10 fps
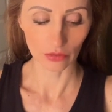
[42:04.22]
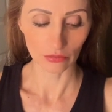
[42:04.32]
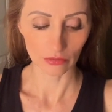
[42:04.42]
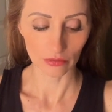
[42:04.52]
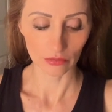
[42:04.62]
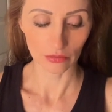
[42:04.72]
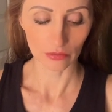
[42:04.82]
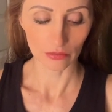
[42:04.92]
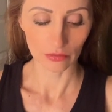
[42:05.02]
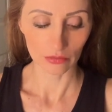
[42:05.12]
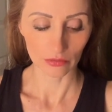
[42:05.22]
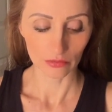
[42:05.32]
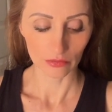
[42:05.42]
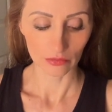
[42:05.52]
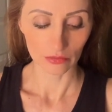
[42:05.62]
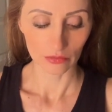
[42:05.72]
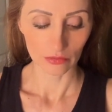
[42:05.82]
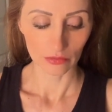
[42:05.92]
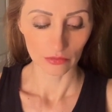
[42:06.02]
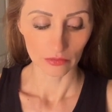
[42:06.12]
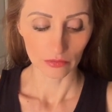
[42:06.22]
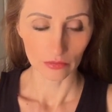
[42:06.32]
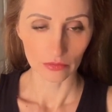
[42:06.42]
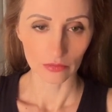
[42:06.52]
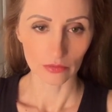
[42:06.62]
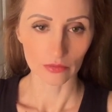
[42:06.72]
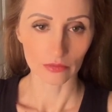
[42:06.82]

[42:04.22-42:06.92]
Nothing is said.